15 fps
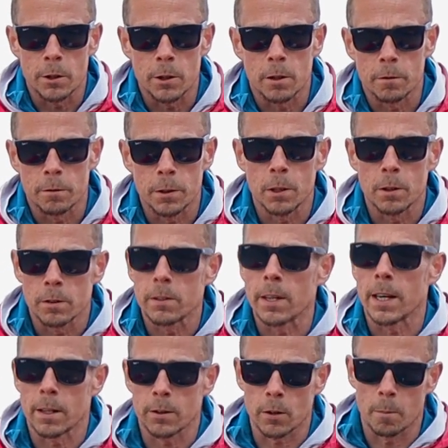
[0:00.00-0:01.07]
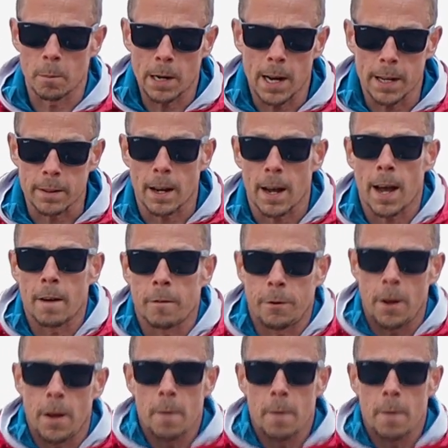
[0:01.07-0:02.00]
You can see it. So I'm glad that I have